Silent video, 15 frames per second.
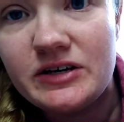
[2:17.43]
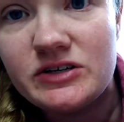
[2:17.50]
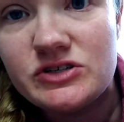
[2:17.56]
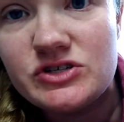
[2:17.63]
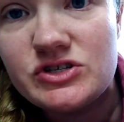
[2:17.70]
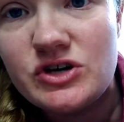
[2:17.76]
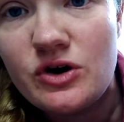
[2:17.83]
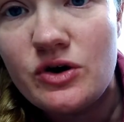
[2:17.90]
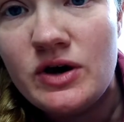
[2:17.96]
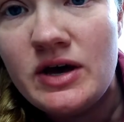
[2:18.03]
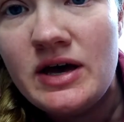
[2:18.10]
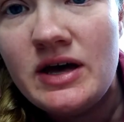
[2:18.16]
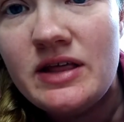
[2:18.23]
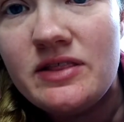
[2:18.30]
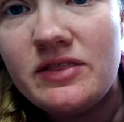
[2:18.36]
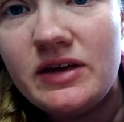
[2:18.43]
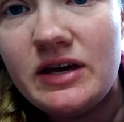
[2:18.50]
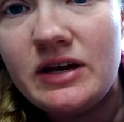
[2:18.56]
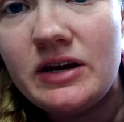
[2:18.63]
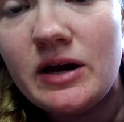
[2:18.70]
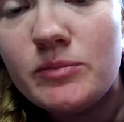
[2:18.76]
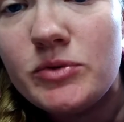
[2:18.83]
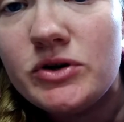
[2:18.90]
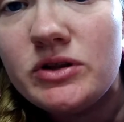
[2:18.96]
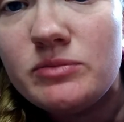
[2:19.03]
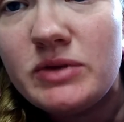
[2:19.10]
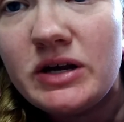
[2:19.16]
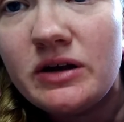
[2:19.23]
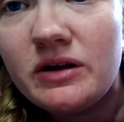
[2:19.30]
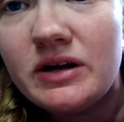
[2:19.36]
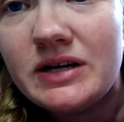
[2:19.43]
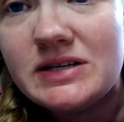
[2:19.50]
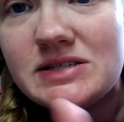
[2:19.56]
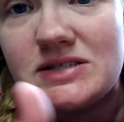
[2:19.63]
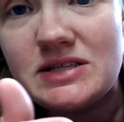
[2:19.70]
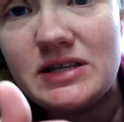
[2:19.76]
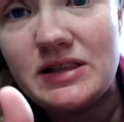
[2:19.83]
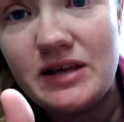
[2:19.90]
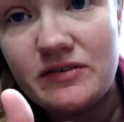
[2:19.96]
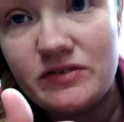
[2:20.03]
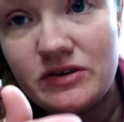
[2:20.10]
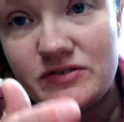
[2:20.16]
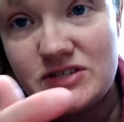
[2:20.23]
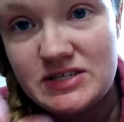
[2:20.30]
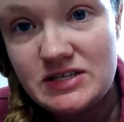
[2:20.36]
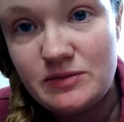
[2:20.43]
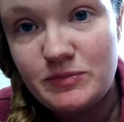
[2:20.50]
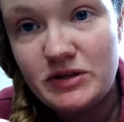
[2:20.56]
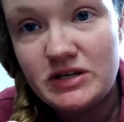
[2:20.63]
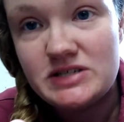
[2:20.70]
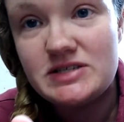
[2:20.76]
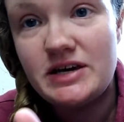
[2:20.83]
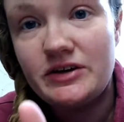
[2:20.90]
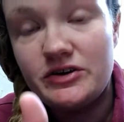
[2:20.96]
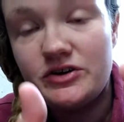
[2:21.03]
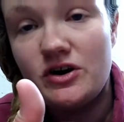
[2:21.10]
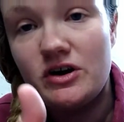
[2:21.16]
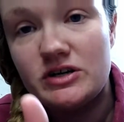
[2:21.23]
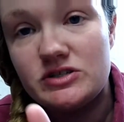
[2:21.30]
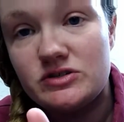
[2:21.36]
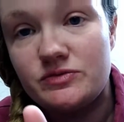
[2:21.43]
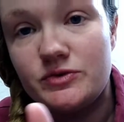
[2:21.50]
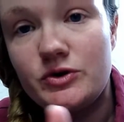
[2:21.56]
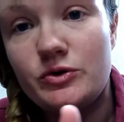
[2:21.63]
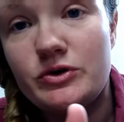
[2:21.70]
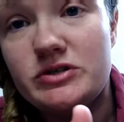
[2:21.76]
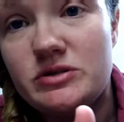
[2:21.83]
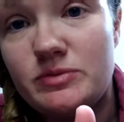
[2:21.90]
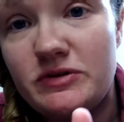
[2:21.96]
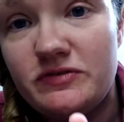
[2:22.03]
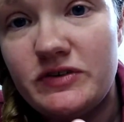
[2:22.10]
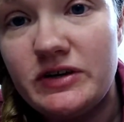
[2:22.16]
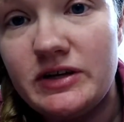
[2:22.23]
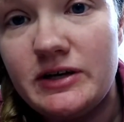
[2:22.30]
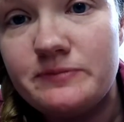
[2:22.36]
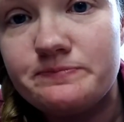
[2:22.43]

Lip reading: So the number in the middle is the level of stimulus that your dog is going to be feeling.